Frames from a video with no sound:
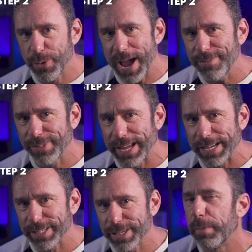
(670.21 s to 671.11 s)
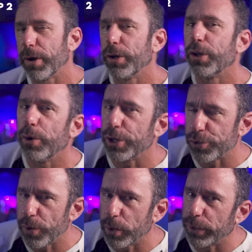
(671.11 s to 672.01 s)
You have legs, but are you going to
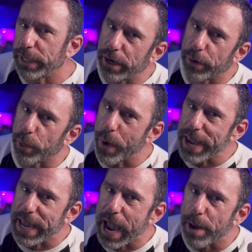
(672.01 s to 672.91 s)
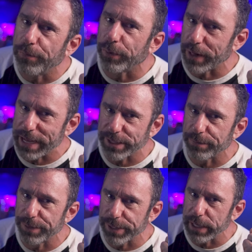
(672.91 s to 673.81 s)
struggle to get under the weight cap for classic
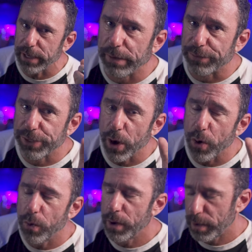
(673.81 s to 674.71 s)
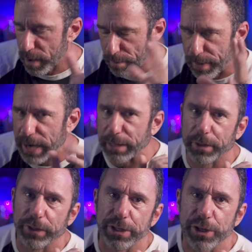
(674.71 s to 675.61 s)
physique? If so,
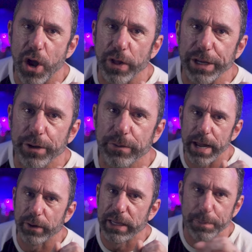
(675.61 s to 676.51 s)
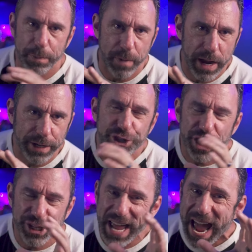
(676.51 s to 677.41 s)
bodybuilding is calling you. Now, keep in mind
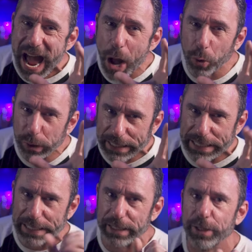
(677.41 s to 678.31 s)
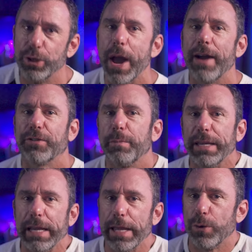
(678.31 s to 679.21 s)
just how lean you have to
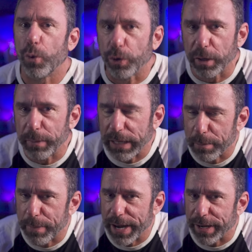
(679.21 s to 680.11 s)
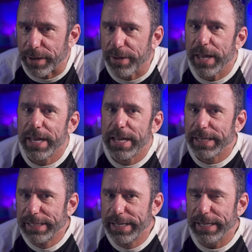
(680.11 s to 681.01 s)
be in order to be competitive.
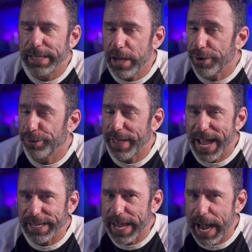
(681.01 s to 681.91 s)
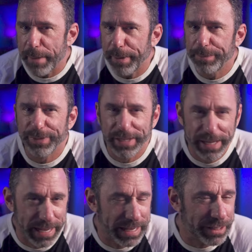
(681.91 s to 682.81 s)
Getting under that cap
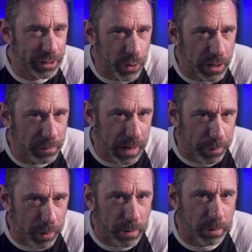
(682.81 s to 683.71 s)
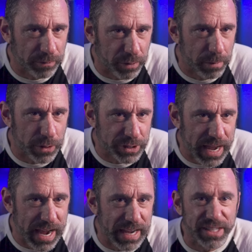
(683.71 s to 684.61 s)
isn't going to be a problem for most
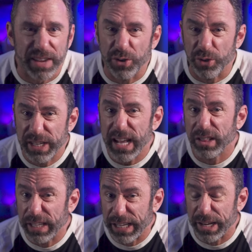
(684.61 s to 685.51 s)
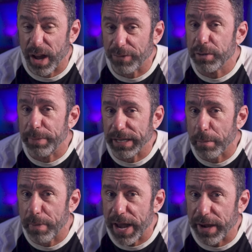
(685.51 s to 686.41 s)
guys if you get lean enough to be
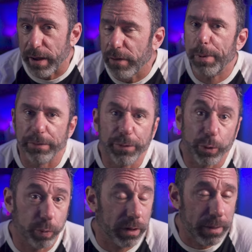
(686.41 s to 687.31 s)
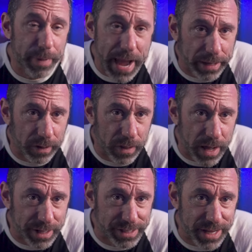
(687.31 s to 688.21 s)
competitive. But if you're really packing a
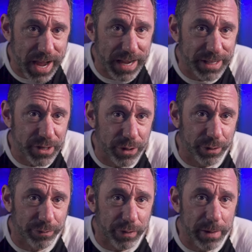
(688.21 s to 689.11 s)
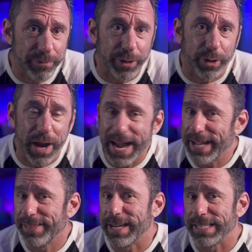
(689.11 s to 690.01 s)
lot of size on your frame for your
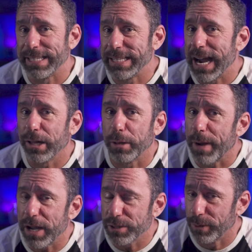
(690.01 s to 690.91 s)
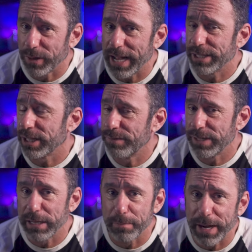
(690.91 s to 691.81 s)
height, then it's entirely possible classic
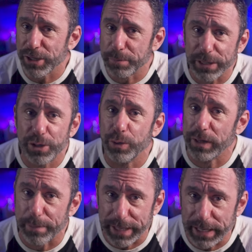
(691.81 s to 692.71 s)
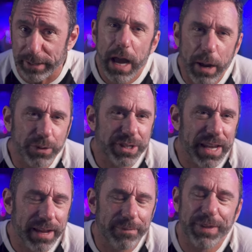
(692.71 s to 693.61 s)
physique might just be too limiting. I will
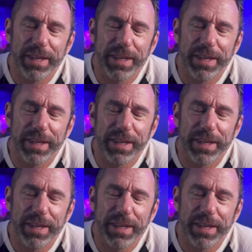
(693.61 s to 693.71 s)
say,